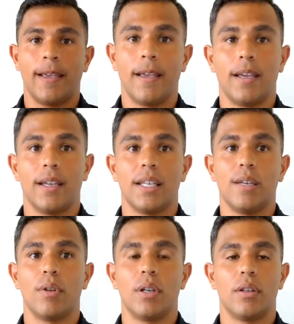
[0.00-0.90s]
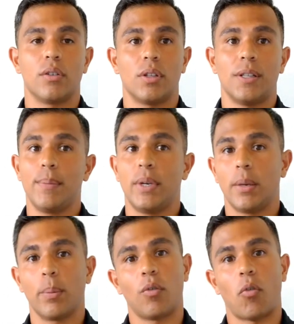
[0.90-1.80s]
And even there's a limited
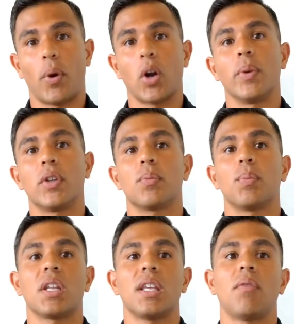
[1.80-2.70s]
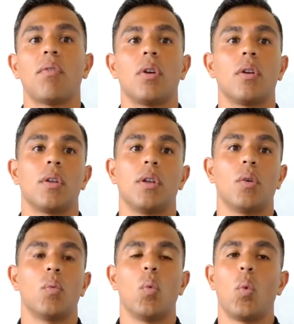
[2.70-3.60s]
number of apartments, but even
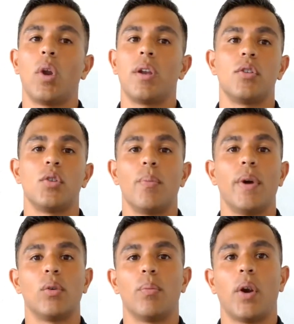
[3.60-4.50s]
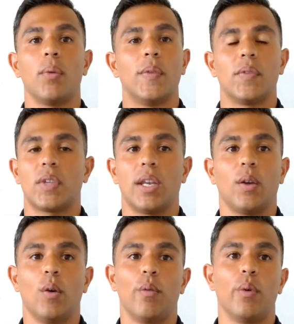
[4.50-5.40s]
1 and 2 bedroom apartments can
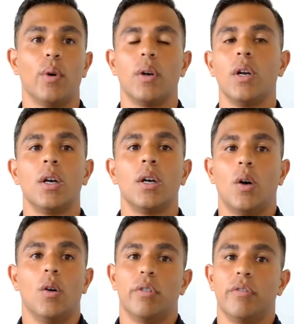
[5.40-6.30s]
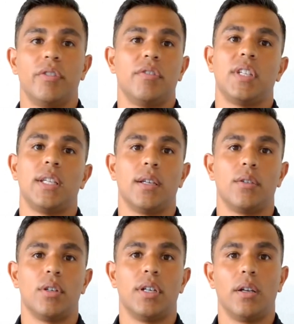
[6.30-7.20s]
go for over
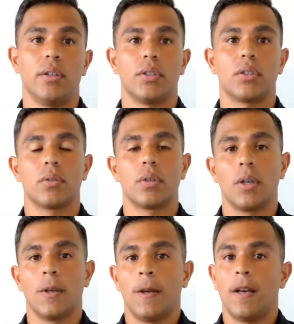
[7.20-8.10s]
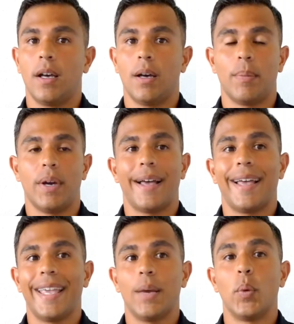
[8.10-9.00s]
$1,500.
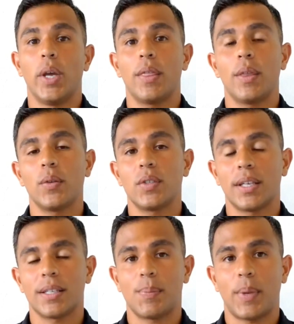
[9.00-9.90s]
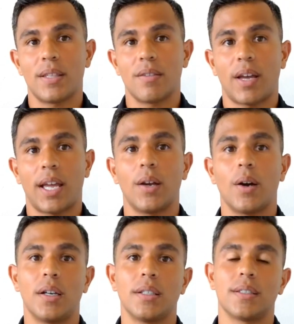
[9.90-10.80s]
With those expensive high
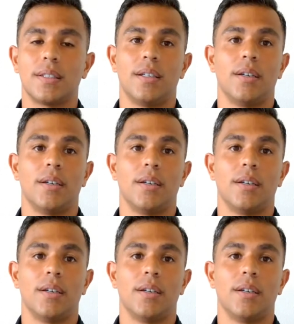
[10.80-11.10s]
costs,